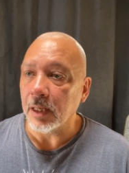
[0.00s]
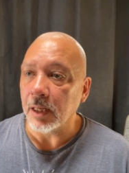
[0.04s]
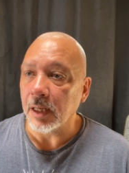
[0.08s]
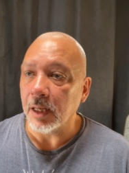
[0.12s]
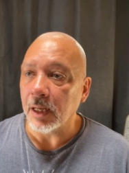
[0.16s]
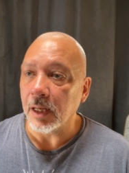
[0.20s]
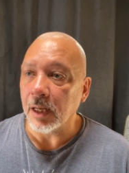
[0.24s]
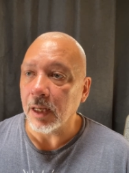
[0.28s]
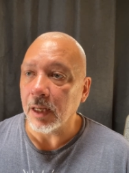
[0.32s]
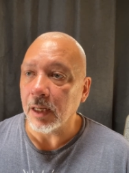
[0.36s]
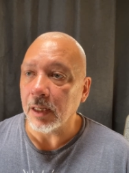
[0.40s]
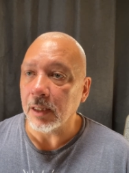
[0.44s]

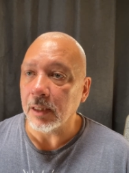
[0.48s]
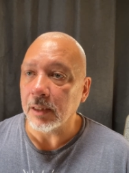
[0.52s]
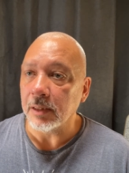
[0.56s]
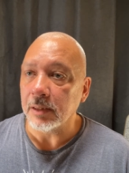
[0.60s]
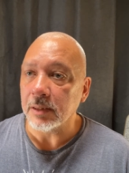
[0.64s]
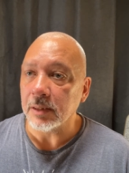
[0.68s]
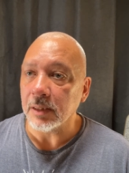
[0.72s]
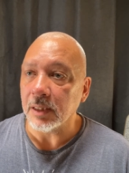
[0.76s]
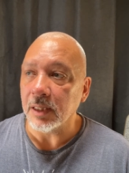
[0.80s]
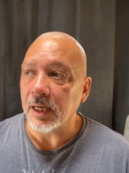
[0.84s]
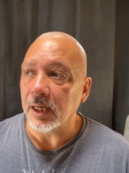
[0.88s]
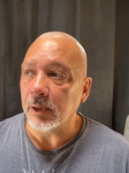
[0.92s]
and
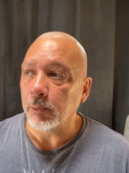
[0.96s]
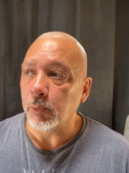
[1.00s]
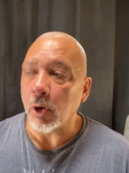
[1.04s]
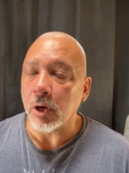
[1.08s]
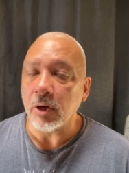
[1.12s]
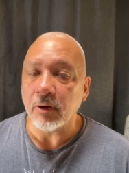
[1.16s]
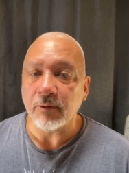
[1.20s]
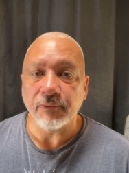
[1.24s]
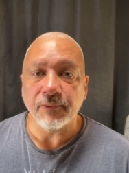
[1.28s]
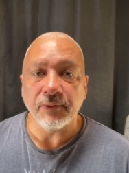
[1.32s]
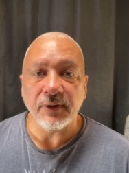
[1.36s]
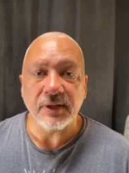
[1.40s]
it
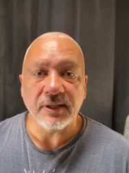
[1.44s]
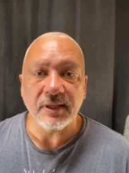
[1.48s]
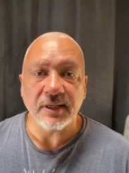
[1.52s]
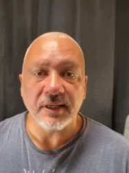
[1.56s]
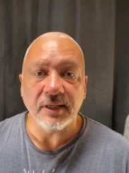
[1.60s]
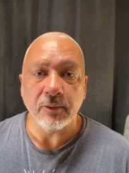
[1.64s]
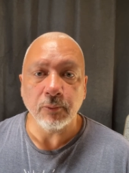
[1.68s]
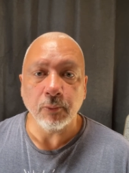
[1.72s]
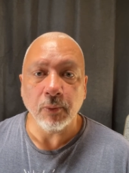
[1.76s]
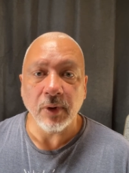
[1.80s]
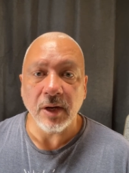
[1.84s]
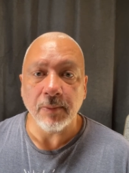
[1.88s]
won't fit
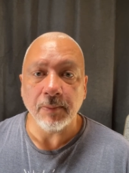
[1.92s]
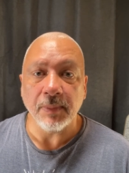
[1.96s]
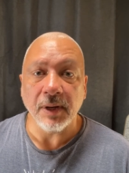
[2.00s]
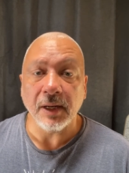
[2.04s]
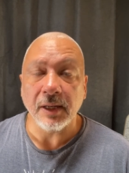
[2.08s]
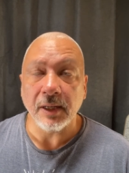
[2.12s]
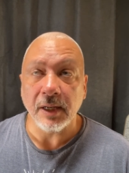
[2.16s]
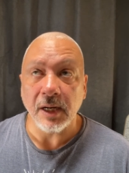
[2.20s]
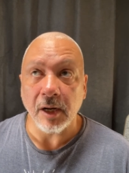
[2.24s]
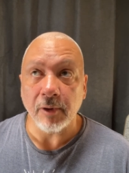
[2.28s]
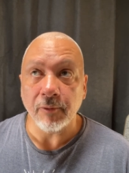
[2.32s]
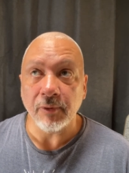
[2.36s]
in where my
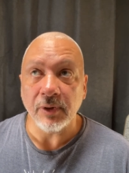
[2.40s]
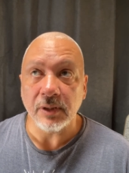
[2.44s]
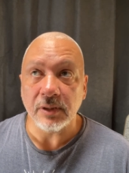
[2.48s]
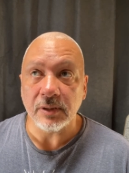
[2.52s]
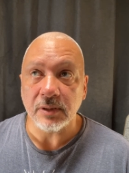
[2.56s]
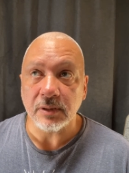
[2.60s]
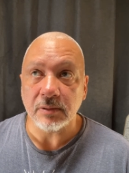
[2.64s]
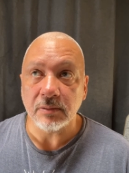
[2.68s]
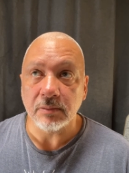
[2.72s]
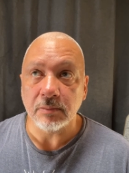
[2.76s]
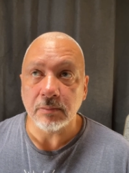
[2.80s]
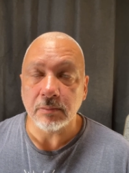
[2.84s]

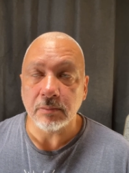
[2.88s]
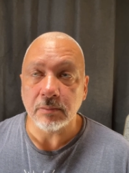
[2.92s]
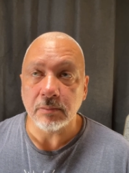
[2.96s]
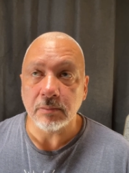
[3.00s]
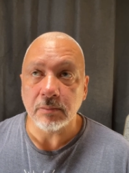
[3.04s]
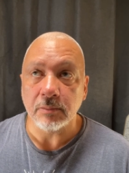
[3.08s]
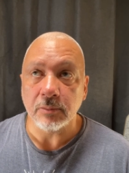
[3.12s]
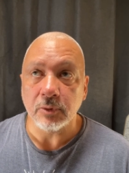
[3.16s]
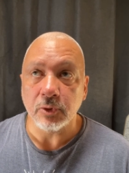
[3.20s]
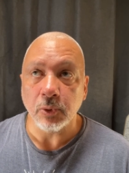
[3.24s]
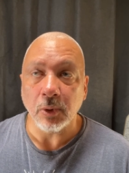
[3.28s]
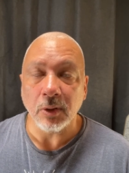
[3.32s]
current
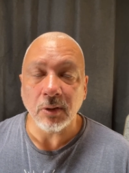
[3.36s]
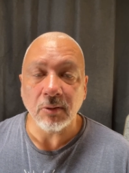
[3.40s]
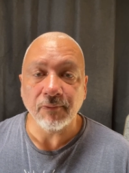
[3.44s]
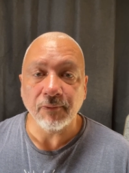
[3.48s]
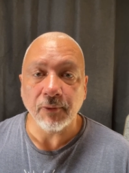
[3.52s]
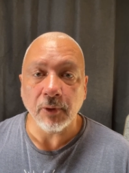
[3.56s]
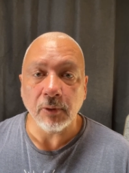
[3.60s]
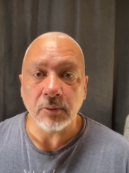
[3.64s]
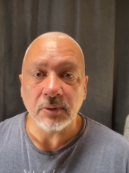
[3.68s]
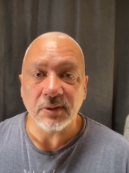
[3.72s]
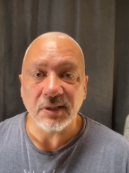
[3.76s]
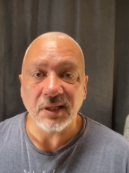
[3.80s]
12
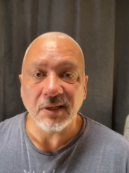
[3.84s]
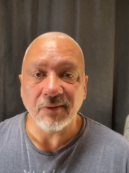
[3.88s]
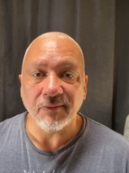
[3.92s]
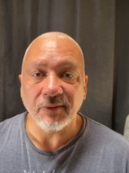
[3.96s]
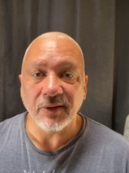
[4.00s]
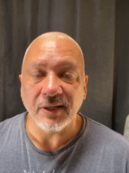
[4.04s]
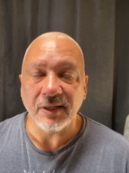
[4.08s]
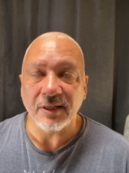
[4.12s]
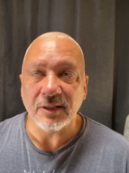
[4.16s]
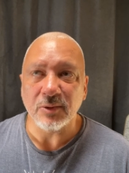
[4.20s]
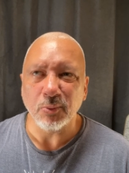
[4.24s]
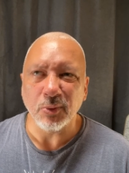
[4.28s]
volt
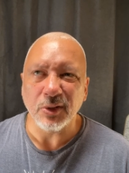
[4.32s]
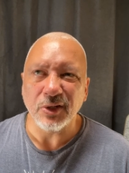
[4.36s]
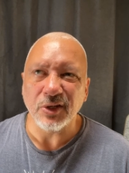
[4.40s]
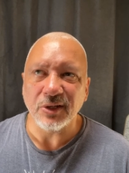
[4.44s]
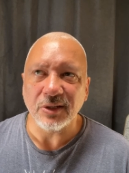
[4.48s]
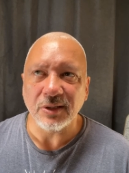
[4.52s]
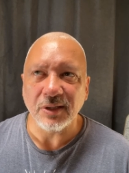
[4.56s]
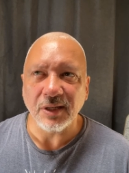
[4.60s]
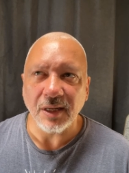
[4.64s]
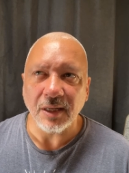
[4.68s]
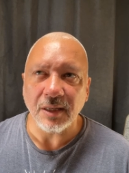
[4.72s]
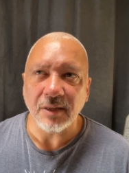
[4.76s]
TV is, which
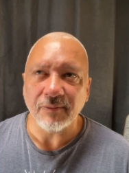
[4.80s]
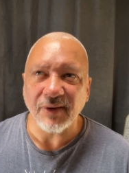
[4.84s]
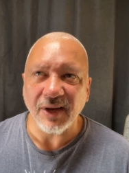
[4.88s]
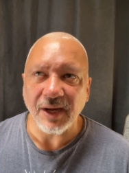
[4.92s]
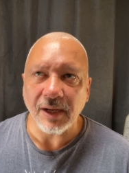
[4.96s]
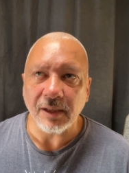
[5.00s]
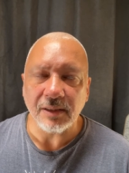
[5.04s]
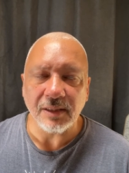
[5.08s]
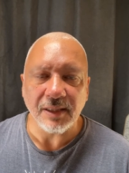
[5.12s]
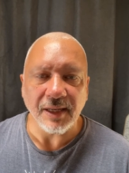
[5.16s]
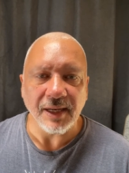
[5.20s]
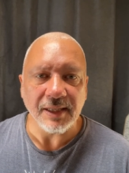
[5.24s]
is kind of
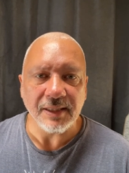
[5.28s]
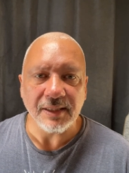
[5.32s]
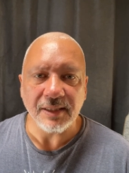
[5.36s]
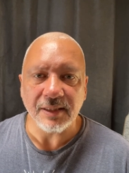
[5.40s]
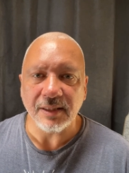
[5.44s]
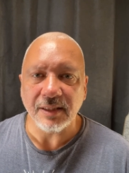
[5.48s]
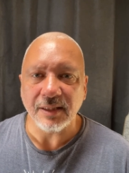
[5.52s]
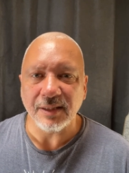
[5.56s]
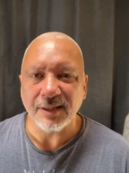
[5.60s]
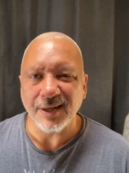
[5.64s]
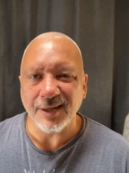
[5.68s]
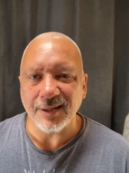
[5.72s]

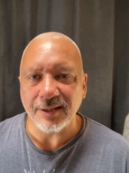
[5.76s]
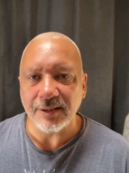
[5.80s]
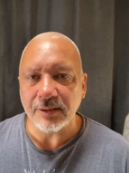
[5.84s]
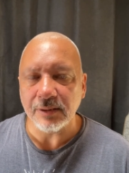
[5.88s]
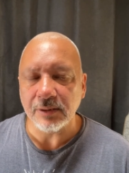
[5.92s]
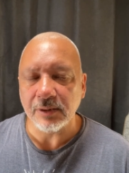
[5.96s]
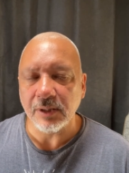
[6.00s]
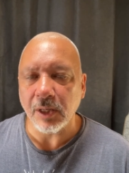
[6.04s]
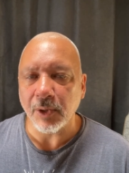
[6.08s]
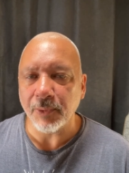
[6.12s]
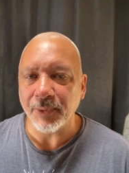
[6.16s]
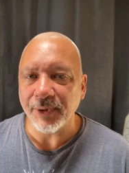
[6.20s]
outdated, the
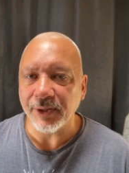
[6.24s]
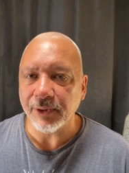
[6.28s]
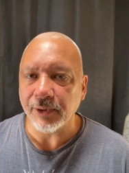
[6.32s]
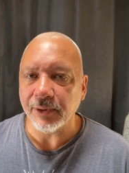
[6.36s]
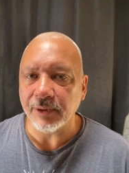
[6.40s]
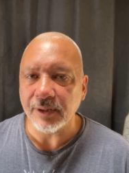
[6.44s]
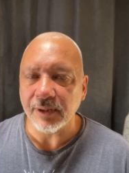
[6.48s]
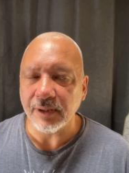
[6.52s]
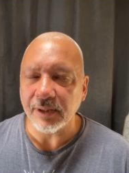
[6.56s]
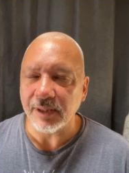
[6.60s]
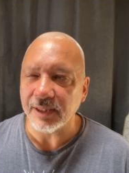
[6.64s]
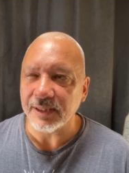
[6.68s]
colors going
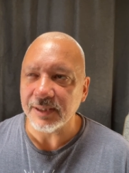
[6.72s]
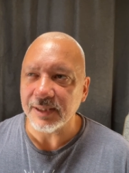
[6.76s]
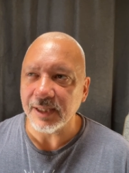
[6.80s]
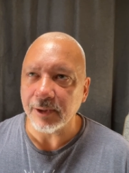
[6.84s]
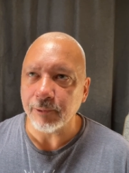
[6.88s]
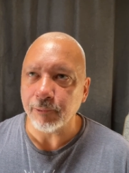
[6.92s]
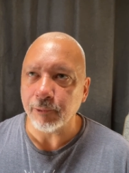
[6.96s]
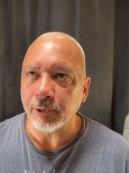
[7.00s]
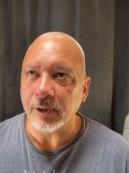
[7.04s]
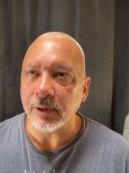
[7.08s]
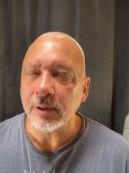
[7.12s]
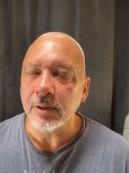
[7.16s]
on it,
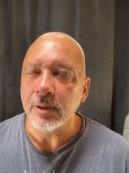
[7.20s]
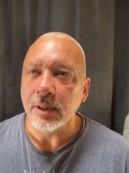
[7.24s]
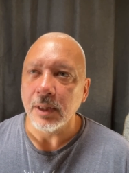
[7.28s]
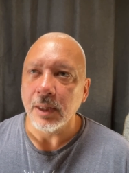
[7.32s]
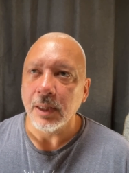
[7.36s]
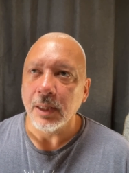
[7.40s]
etc.